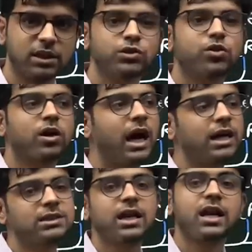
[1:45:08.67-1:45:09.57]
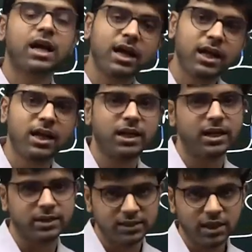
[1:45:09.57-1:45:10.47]
So grants are recurring in
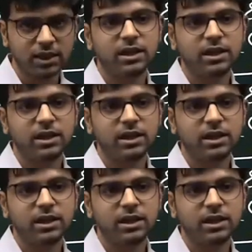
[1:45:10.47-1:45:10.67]
nature,